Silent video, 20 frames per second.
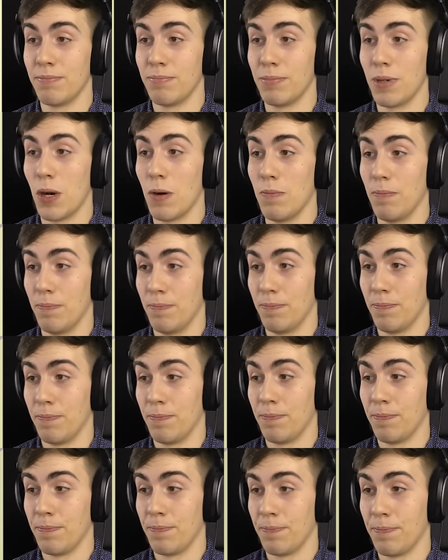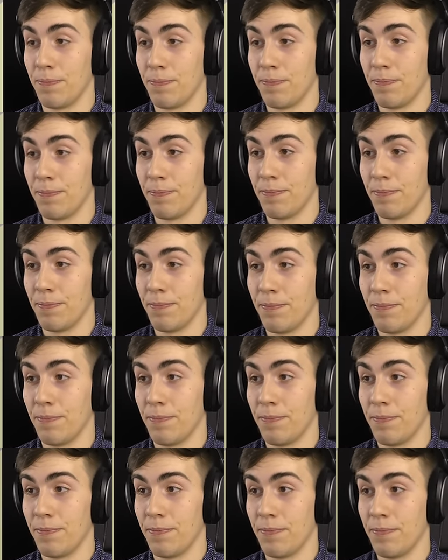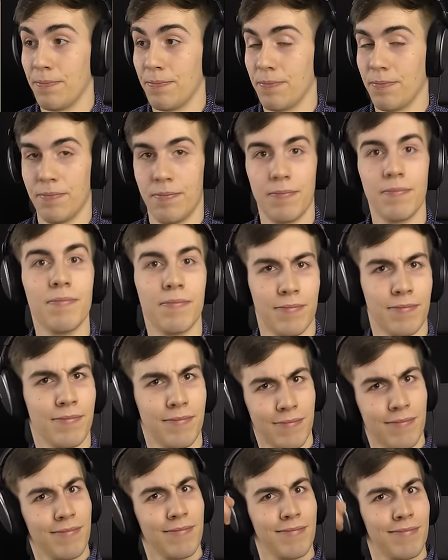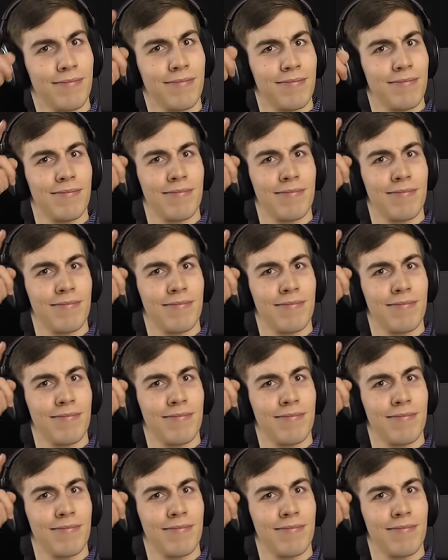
Boom. Another day. Okay, here we go.